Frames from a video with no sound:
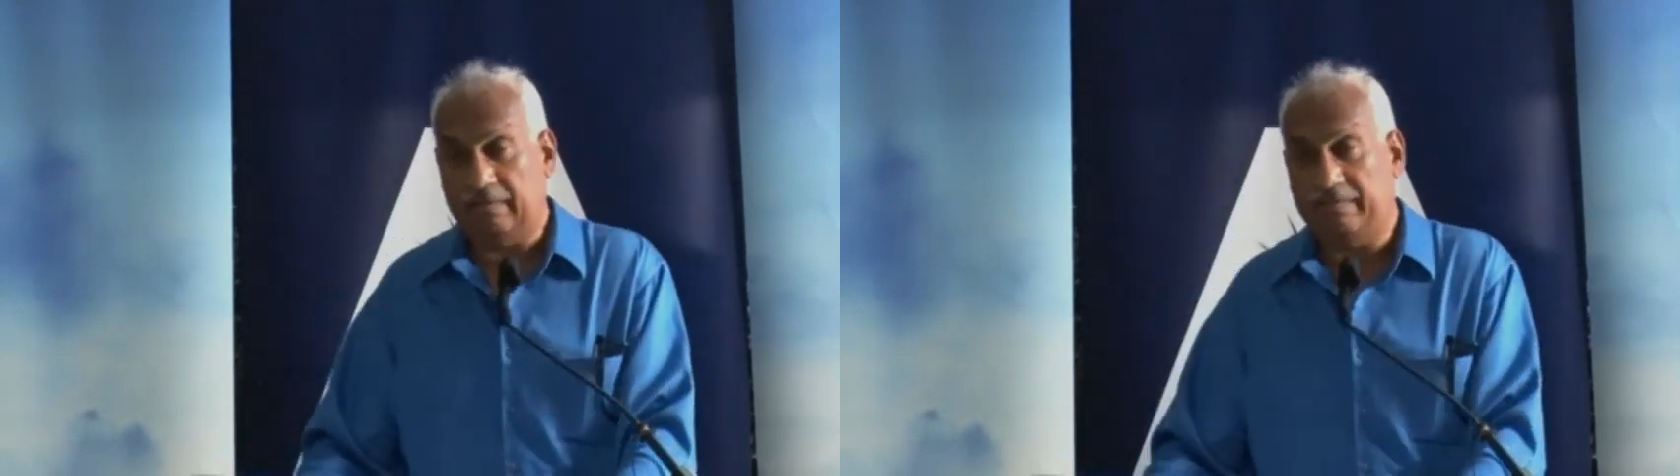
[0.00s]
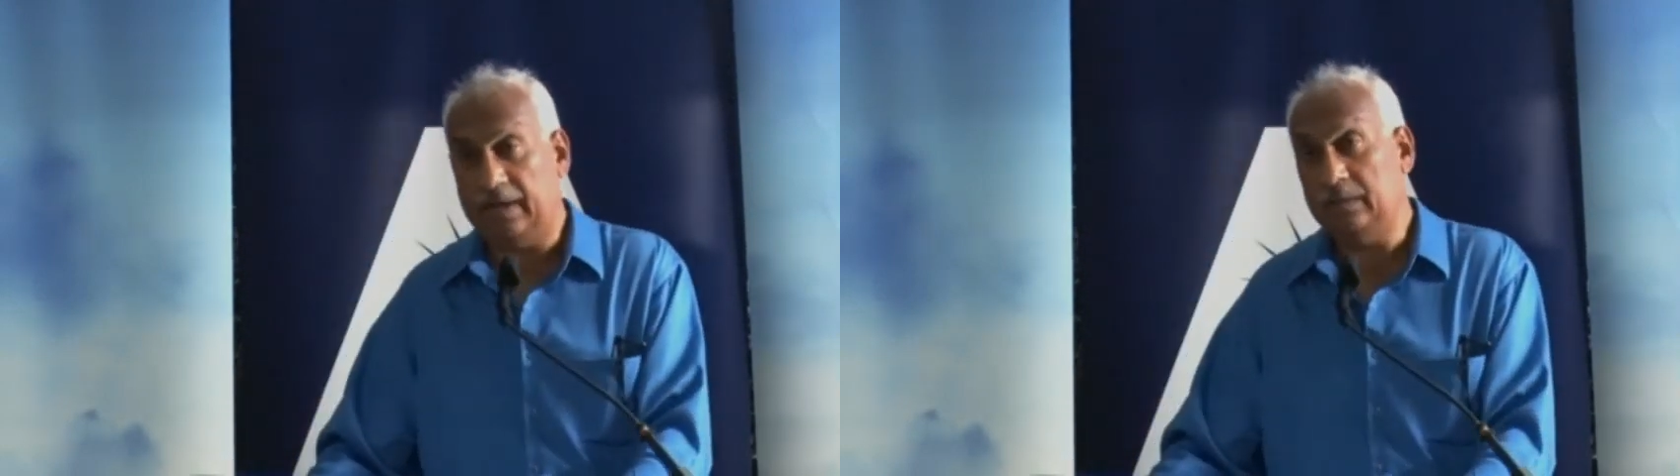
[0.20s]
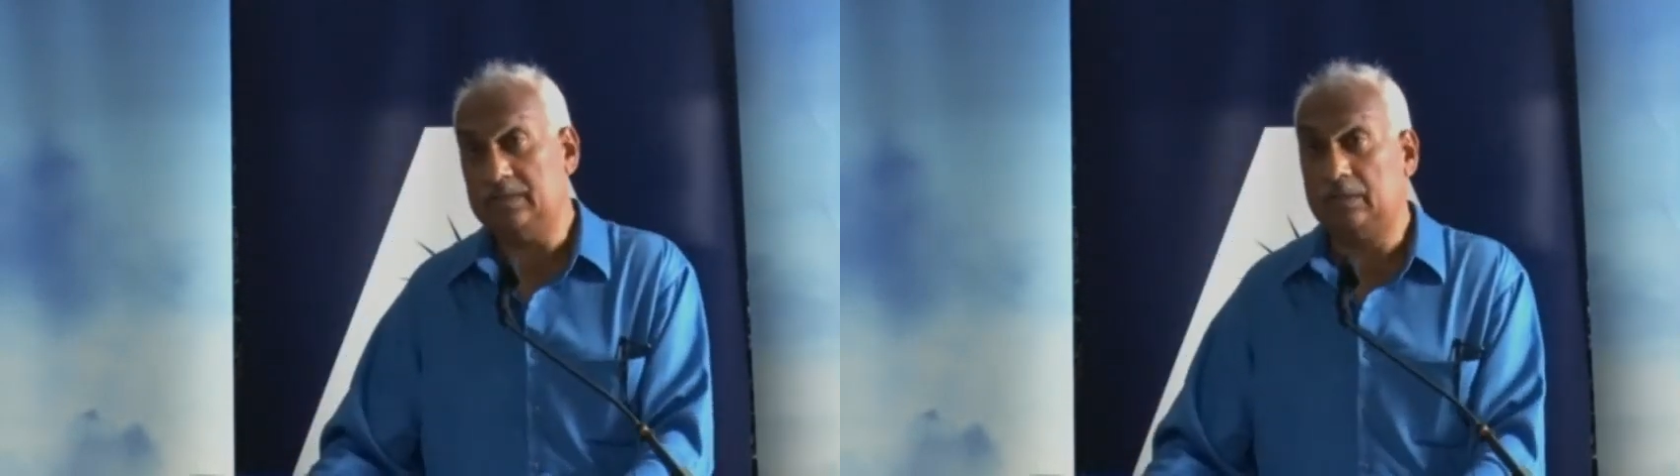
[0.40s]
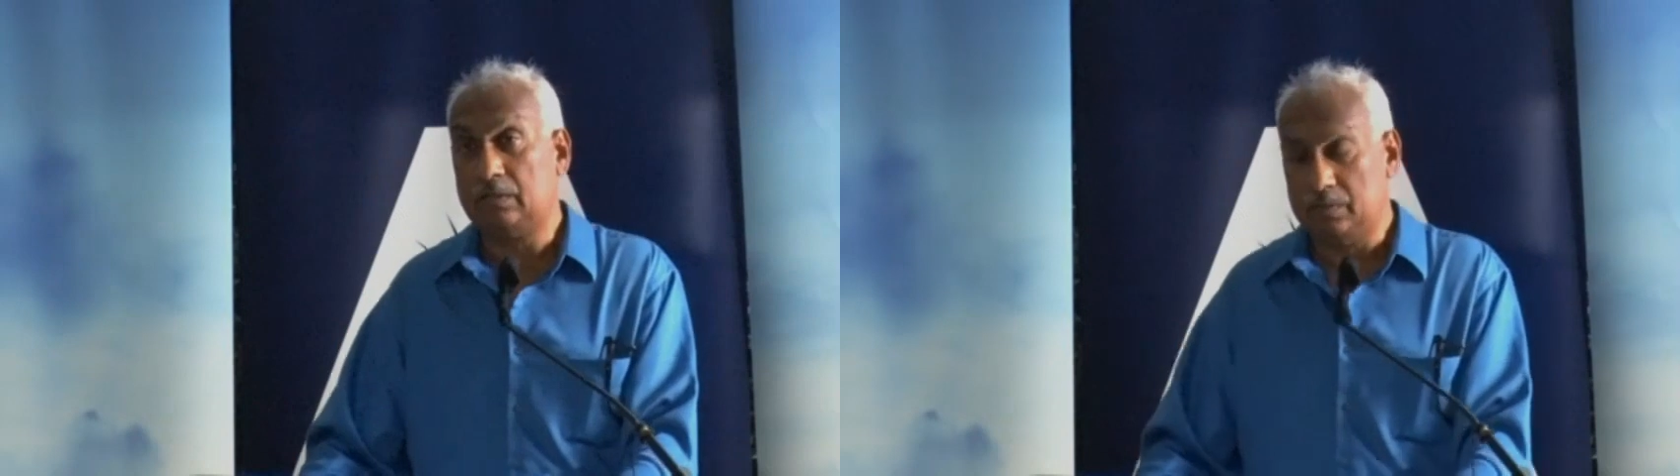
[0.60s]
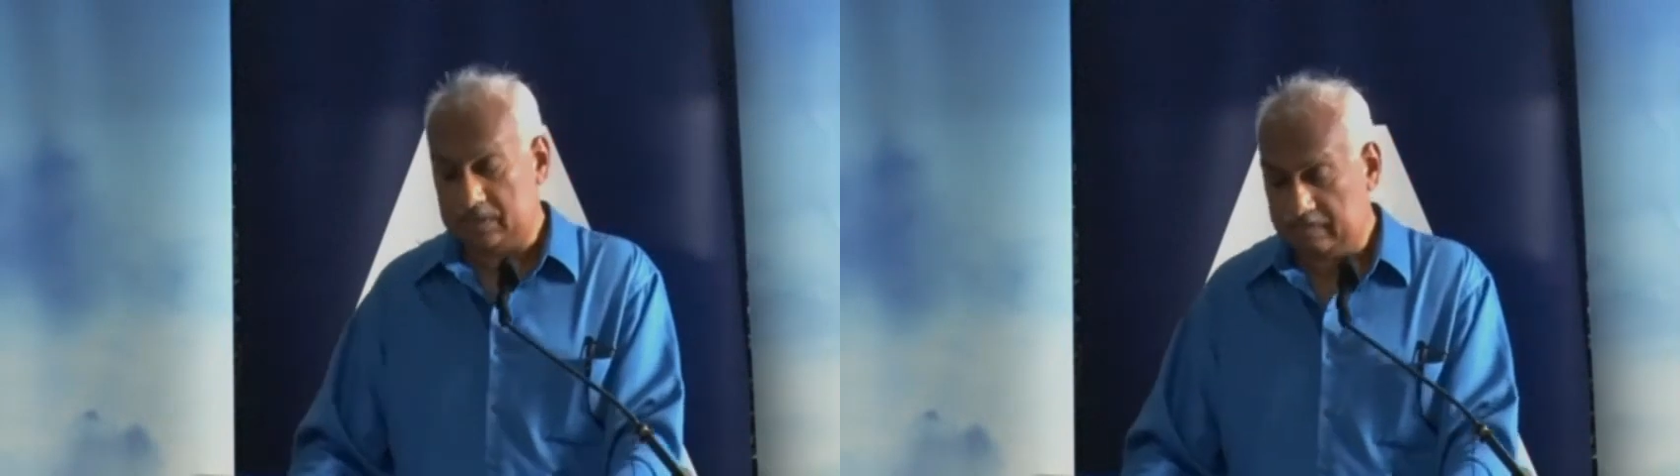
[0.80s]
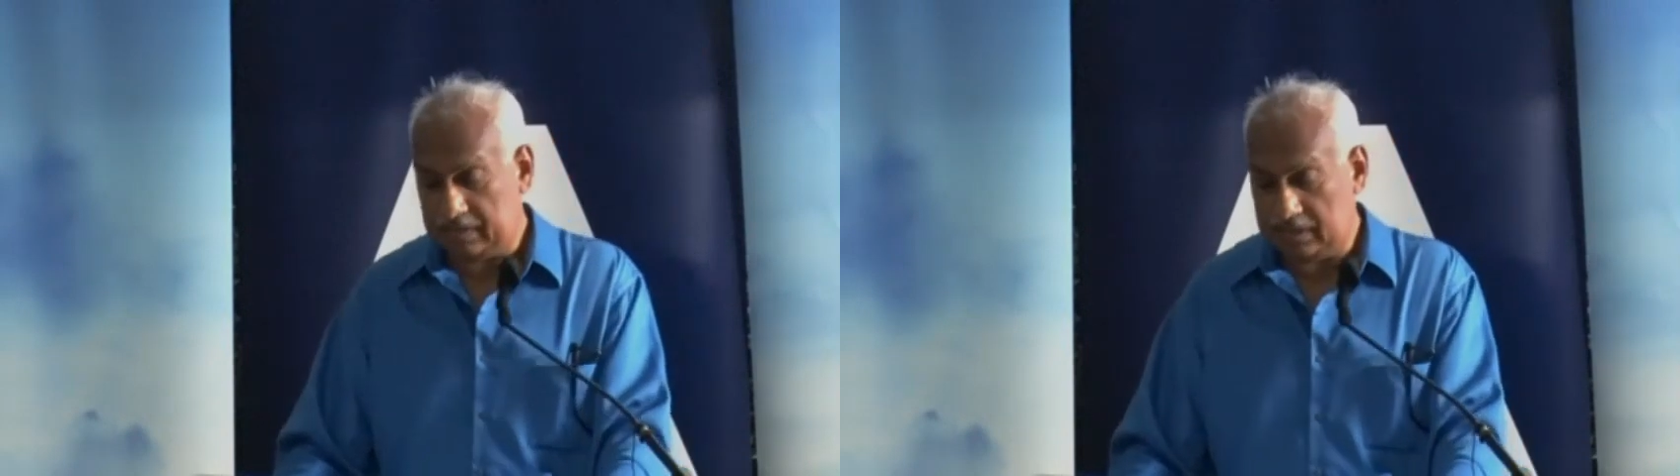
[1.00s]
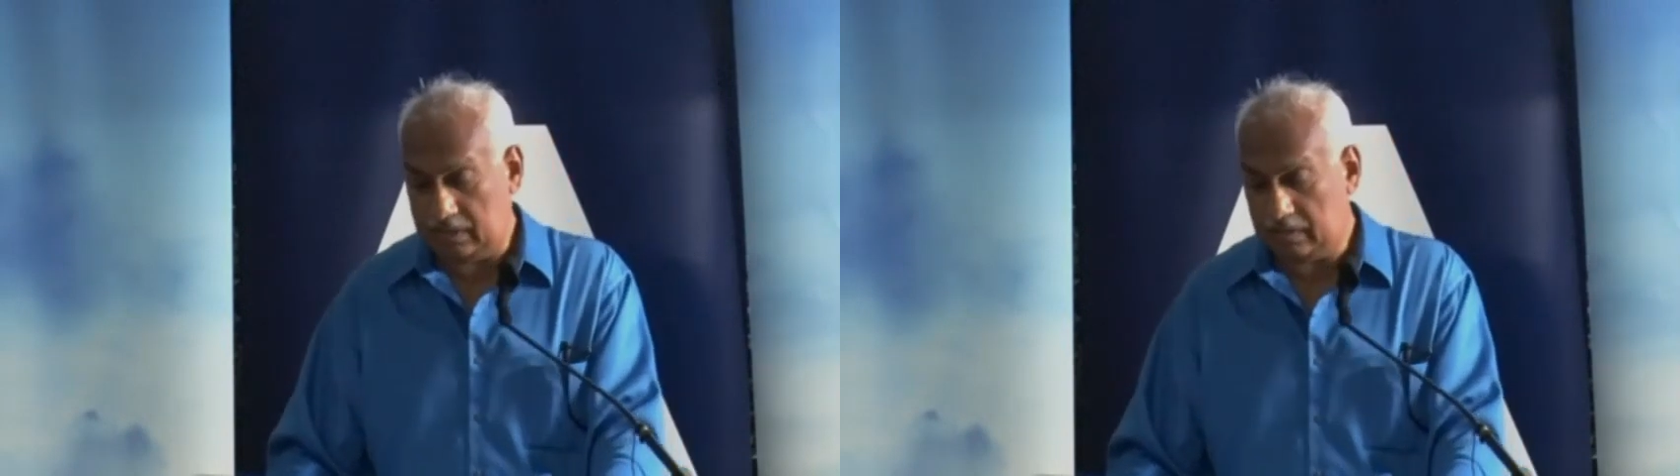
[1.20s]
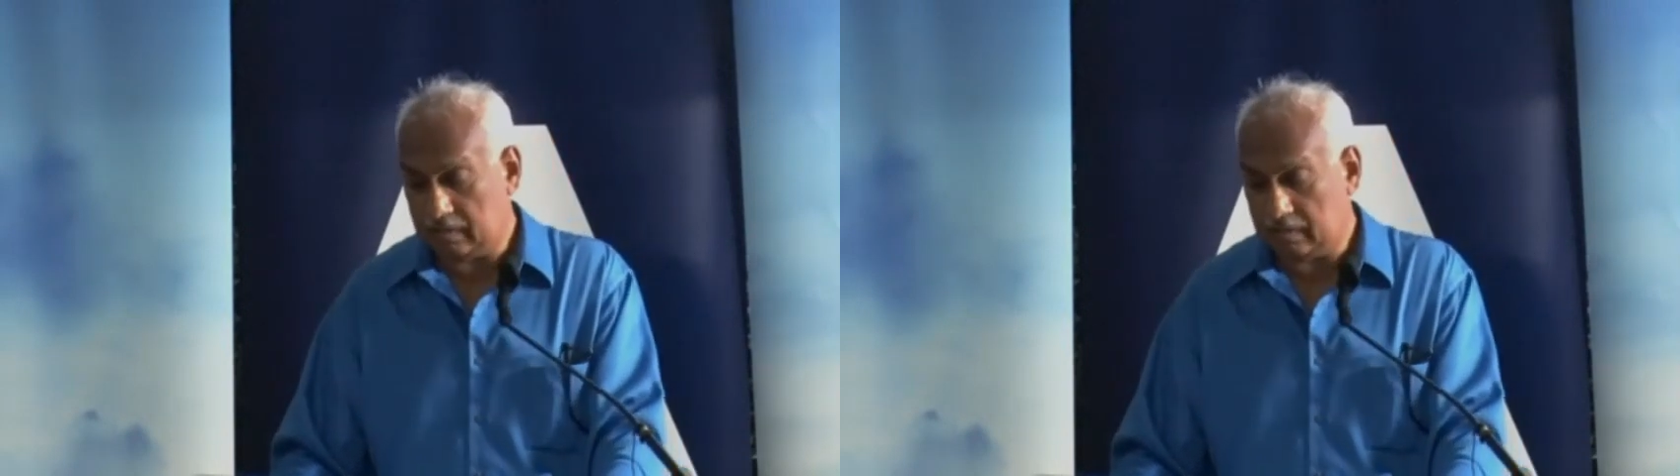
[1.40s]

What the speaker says: values inclusivity